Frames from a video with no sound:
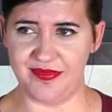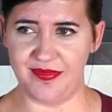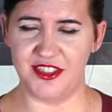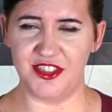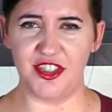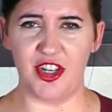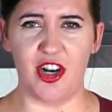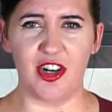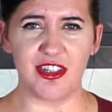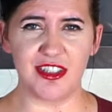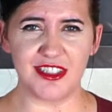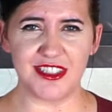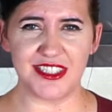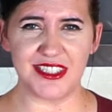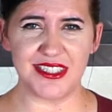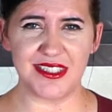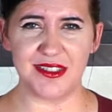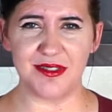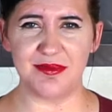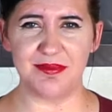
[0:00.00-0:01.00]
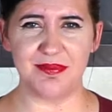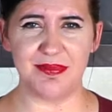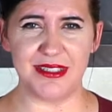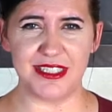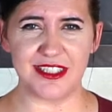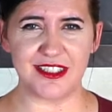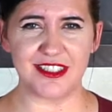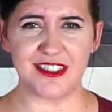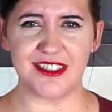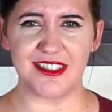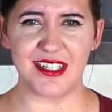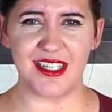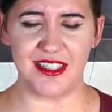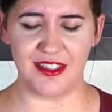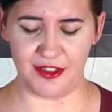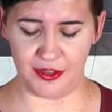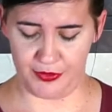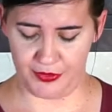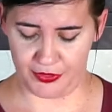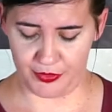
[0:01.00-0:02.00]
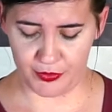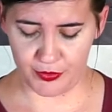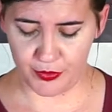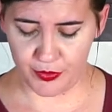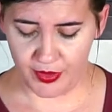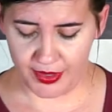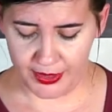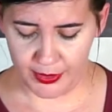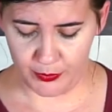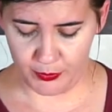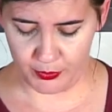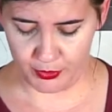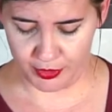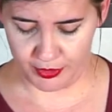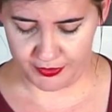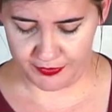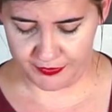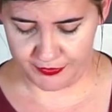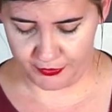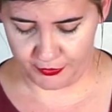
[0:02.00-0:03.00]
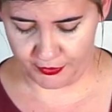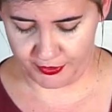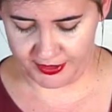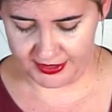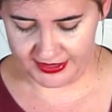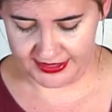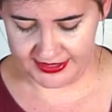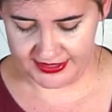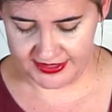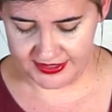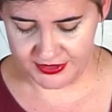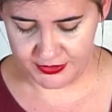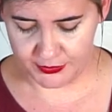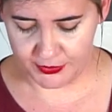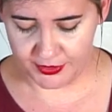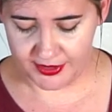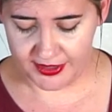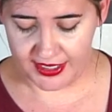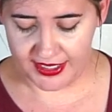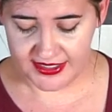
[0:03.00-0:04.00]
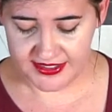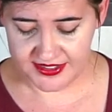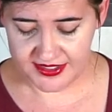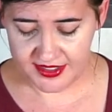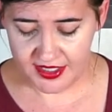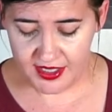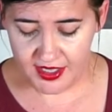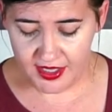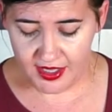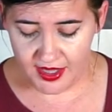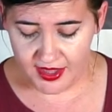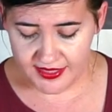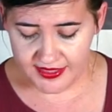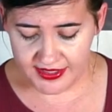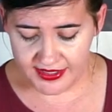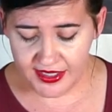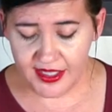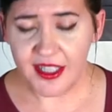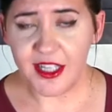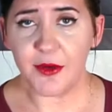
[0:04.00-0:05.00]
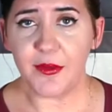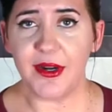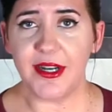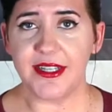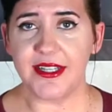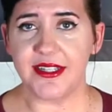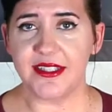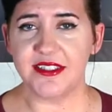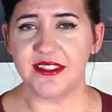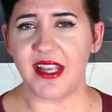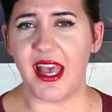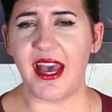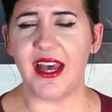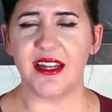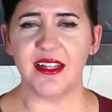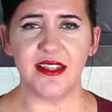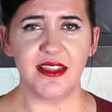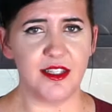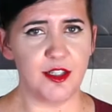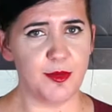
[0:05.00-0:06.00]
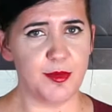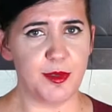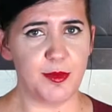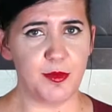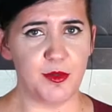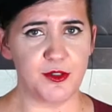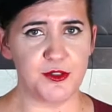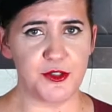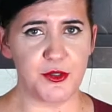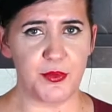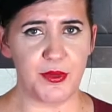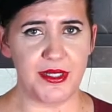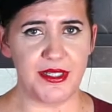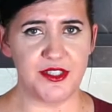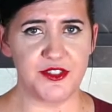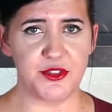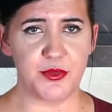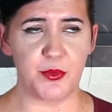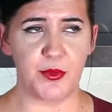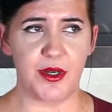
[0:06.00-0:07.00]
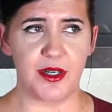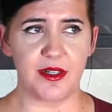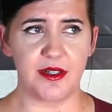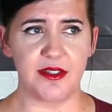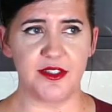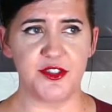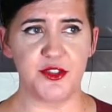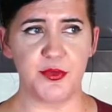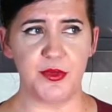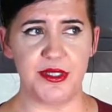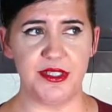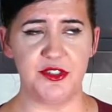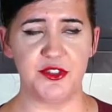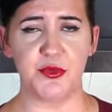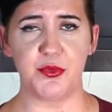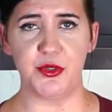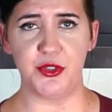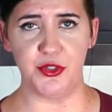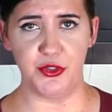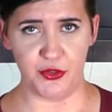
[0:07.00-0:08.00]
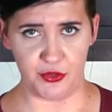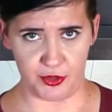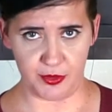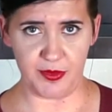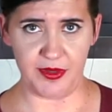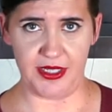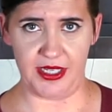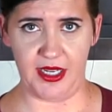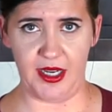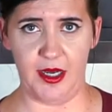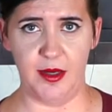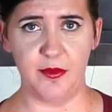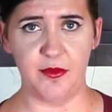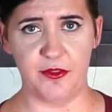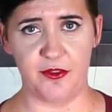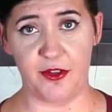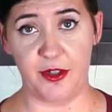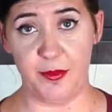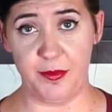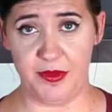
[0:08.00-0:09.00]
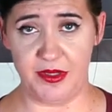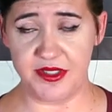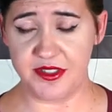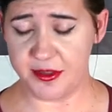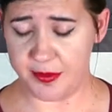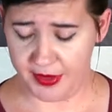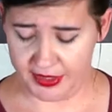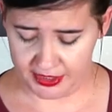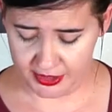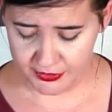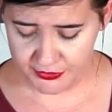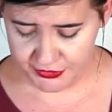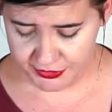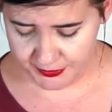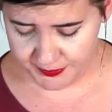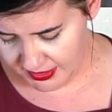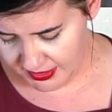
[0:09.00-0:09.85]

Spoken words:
tart, bitter, I don't know what the right word for it is. Whereas the yellow onions add a little bit more sweetness where the sweetness would normally come from the tomatoes.